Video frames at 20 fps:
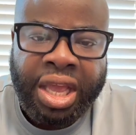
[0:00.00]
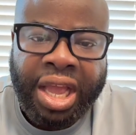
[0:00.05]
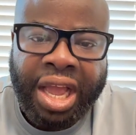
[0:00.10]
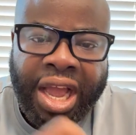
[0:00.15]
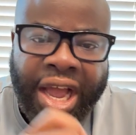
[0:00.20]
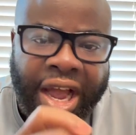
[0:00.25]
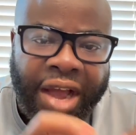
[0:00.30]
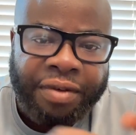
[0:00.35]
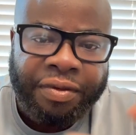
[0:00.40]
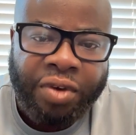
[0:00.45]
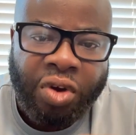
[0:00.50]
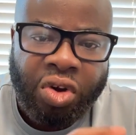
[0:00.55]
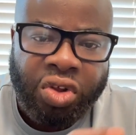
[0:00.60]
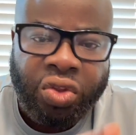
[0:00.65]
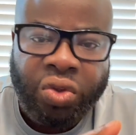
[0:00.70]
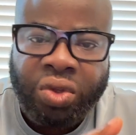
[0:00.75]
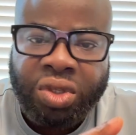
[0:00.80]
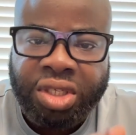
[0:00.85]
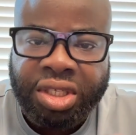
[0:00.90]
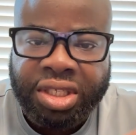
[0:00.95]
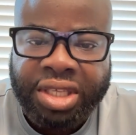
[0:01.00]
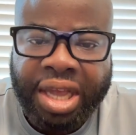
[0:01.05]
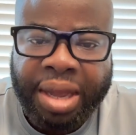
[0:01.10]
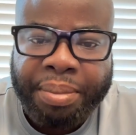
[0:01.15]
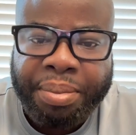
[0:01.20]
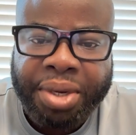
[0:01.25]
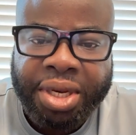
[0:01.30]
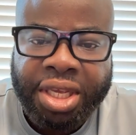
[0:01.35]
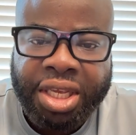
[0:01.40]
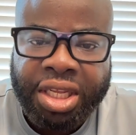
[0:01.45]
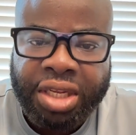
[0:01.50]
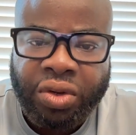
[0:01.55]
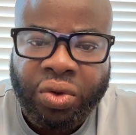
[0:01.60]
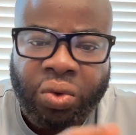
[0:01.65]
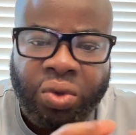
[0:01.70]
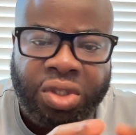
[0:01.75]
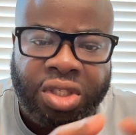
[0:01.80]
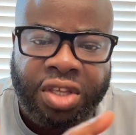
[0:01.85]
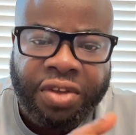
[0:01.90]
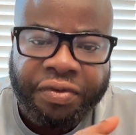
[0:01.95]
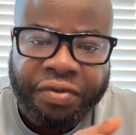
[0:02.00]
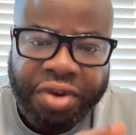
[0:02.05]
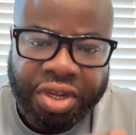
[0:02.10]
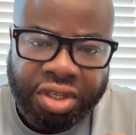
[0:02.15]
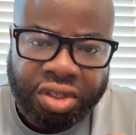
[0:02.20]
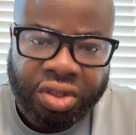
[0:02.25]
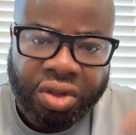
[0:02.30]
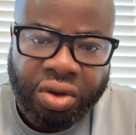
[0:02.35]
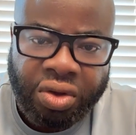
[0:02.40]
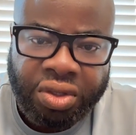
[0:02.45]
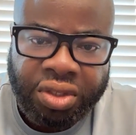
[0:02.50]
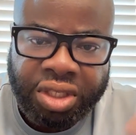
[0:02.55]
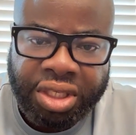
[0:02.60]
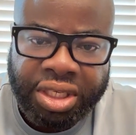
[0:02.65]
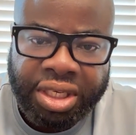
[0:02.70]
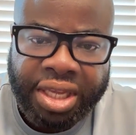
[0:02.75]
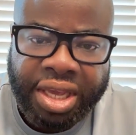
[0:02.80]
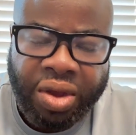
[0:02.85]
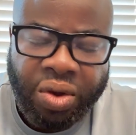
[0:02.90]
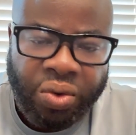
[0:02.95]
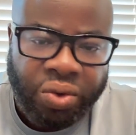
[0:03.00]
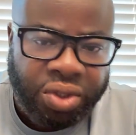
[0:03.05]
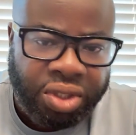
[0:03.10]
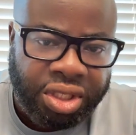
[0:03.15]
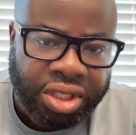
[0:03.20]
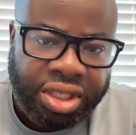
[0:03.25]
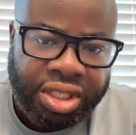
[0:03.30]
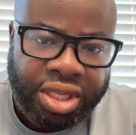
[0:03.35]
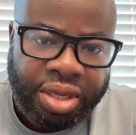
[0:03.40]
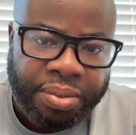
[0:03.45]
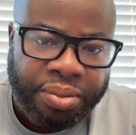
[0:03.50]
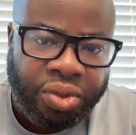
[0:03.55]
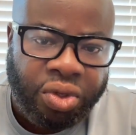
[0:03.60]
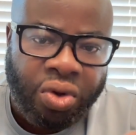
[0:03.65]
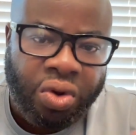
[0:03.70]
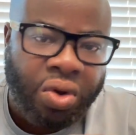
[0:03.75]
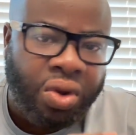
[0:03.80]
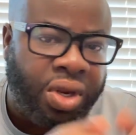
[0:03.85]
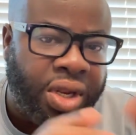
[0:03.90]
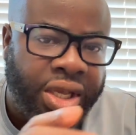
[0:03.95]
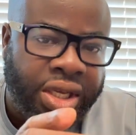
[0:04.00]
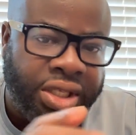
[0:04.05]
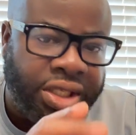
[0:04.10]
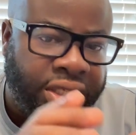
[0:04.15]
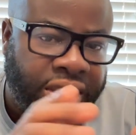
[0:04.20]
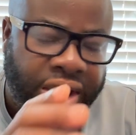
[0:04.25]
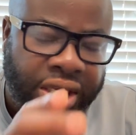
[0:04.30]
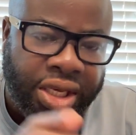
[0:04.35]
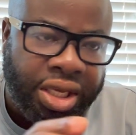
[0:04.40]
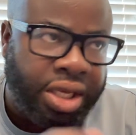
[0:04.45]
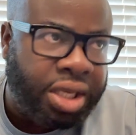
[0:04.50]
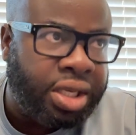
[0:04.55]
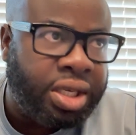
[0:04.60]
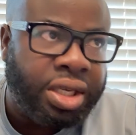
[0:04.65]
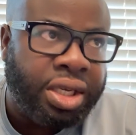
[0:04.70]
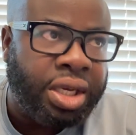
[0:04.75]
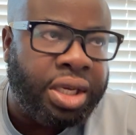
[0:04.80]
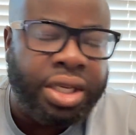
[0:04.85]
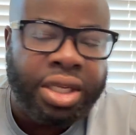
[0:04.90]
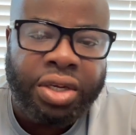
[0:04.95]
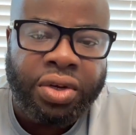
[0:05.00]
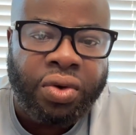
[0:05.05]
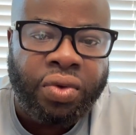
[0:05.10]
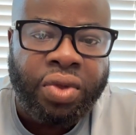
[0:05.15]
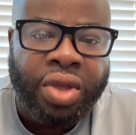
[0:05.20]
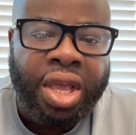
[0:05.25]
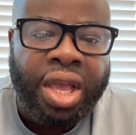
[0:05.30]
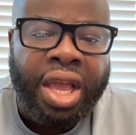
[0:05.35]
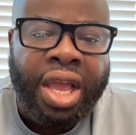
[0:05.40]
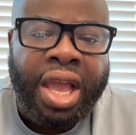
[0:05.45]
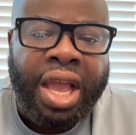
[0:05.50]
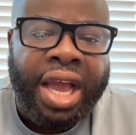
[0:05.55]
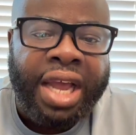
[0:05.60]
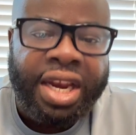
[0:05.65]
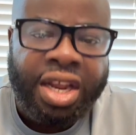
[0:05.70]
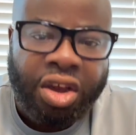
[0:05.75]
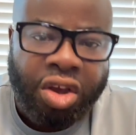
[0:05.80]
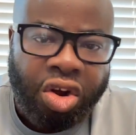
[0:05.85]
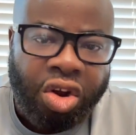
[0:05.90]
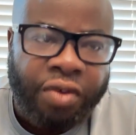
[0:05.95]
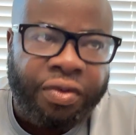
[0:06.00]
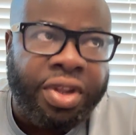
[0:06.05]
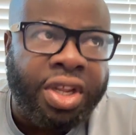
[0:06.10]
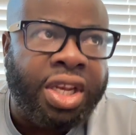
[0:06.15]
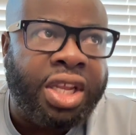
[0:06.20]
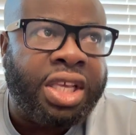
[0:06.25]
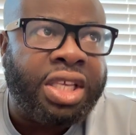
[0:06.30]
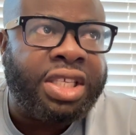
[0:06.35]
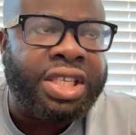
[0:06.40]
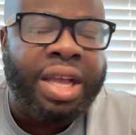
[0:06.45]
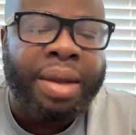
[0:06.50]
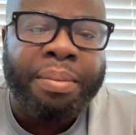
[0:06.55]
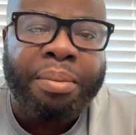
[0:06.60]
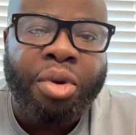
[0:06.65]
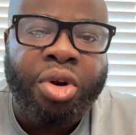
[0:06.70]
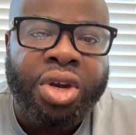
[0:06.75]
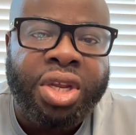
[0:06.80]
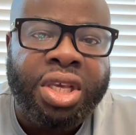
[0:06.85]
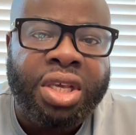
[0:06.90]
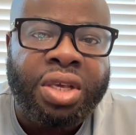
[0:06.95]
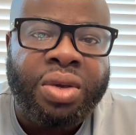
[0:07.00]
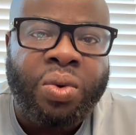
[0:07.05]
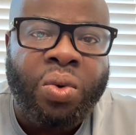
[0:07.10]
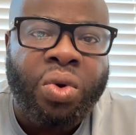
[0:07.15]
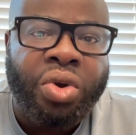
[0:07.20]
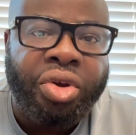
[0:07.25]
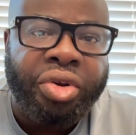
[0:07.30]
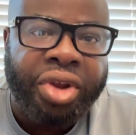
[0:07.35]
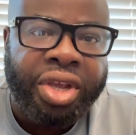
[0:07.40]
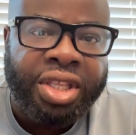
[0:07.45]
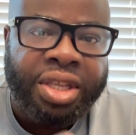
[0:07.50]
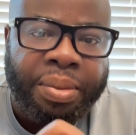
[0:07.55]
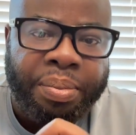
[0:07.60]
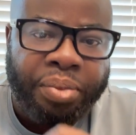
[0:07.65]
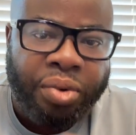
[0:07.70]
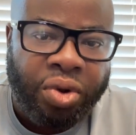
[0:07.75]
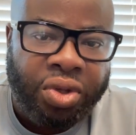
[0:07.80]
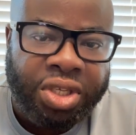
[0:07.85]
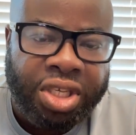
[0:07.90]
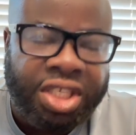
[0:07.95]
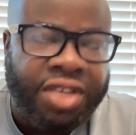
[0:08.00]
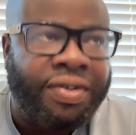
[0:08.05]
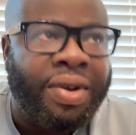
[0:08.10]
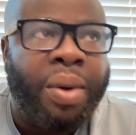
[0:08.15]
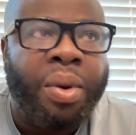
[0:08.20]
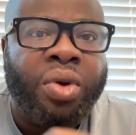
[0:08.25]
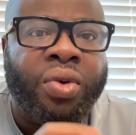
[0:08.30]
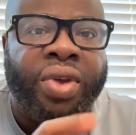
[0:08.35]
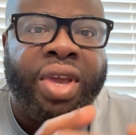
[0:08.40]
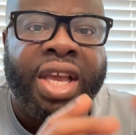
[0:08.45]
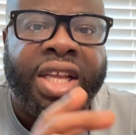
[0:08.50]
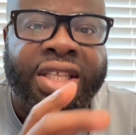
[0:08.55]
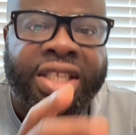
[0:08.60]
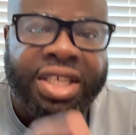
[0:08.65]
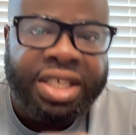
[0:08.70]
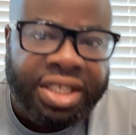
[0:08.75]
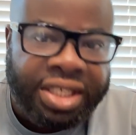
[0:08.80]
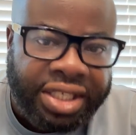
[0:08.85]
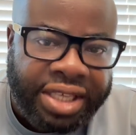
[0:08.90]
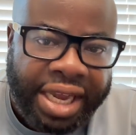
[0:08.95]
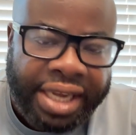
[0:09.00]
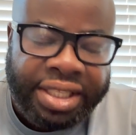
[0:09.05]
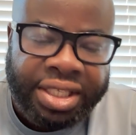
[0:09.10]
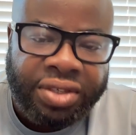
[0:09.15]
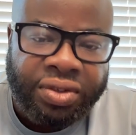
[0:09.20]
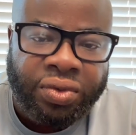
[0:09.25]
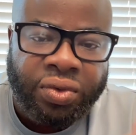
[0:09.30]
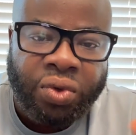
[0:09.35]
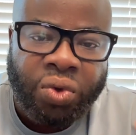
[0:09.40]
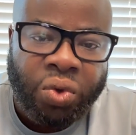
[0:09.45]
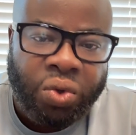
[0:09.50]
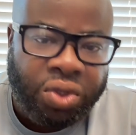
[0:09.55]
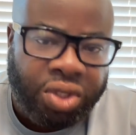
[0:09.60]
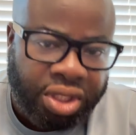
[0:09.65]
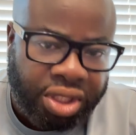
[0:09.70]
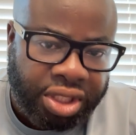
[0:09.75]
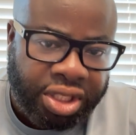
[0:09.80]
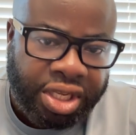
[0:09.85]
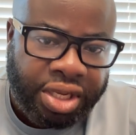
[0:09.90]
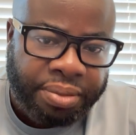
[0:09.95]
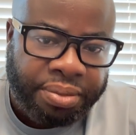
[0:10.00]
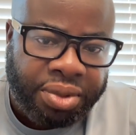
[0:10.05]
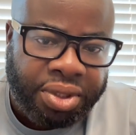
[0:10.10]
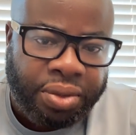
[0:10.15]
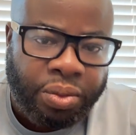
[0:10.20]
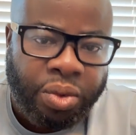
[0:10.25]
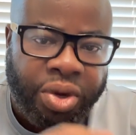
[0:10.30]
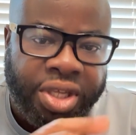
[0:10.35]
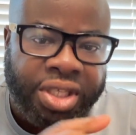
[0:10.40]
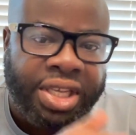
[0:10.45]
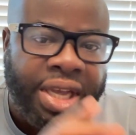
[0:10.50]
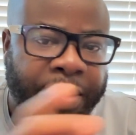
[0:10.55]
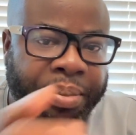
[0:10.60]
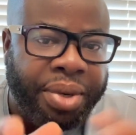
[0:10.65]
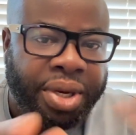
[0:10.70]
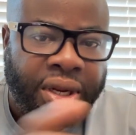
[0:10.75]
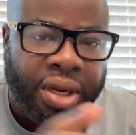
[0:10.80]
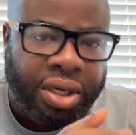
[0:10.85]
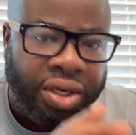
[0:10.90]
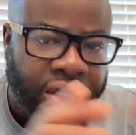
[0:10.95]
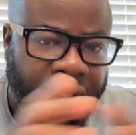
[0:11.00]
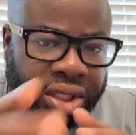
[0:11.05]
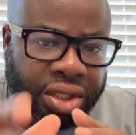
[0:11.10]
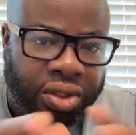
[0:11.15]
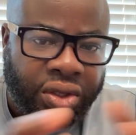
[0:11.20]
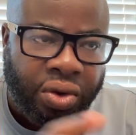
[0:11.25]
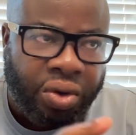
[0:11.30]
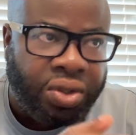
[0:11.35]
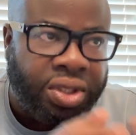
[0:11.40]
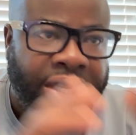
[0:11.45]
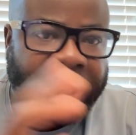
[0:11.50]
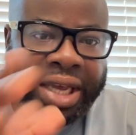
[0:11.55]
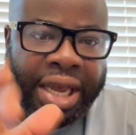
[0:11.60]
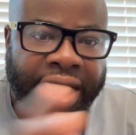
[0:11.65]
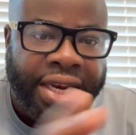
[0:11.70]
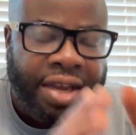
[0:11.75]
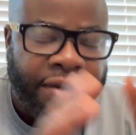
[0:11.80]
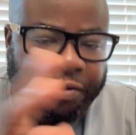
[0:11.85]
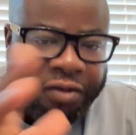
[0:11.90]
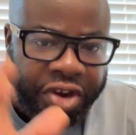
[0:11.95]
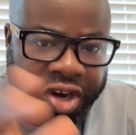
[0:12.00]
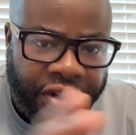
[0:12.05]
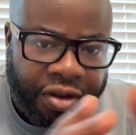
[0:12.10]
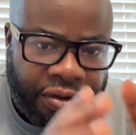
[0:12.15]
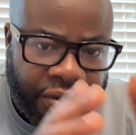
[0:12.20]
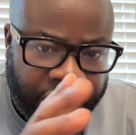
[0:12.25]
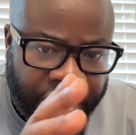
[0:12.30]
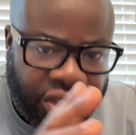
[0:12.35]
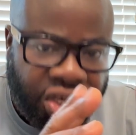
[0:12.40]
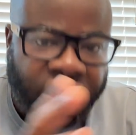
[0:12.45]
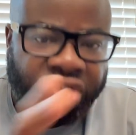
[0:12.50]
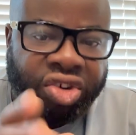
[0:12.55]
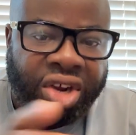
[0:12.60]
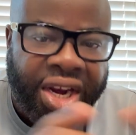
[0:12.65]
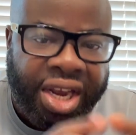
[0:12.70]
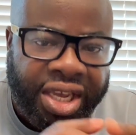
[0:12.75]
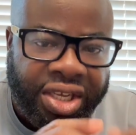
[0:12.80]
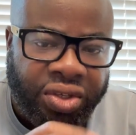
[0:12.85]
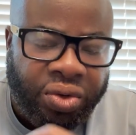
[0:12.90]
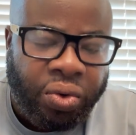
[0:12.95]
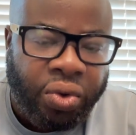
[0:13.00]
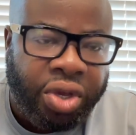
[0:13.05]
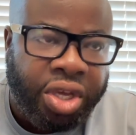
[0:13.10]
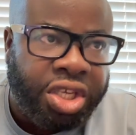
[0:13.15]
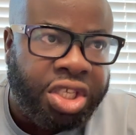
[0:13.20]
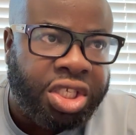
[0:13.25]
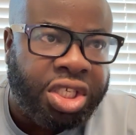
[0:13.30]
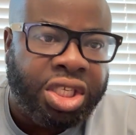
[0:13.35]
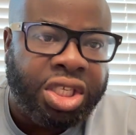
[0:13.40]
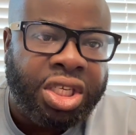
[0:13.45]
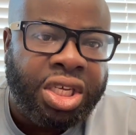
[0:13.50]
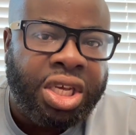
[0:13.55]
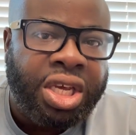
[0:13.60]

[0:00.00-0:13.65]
I have all those things happening in those different stores in their own systems. Or let's say, at the end of the day, somebody will create a process. If I want to get insight into those systems, what is happening at these stores in a very centralized location,